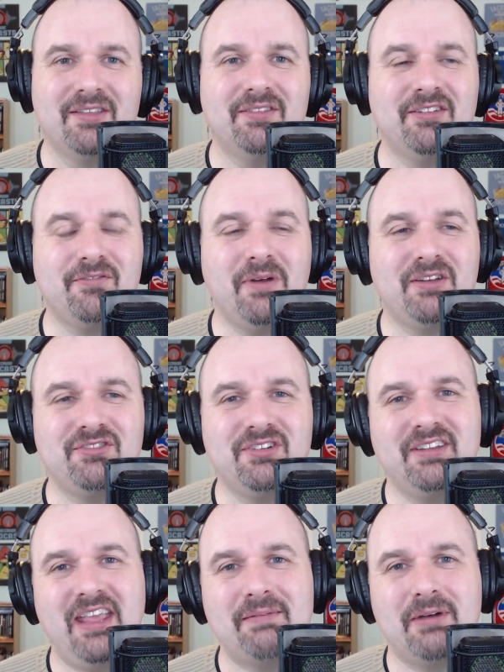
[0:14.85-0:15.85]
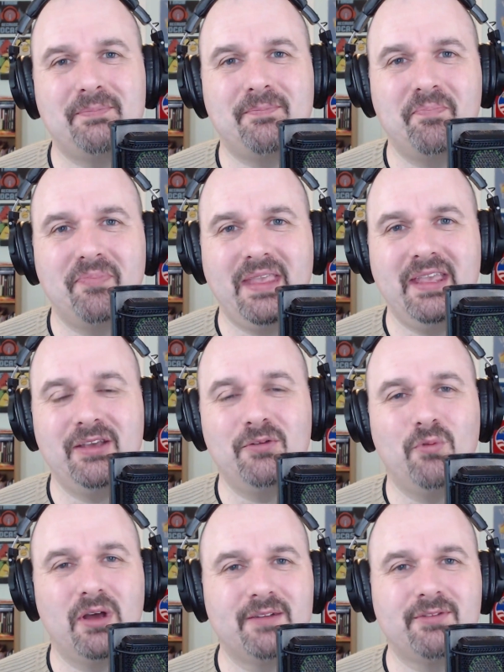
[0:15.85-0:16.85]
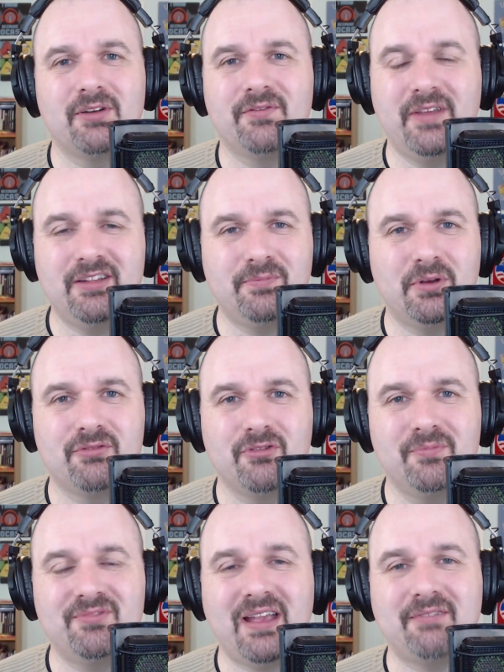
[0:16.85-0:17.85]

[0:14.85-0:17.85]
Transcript: This question came up in one of our Facebook groups.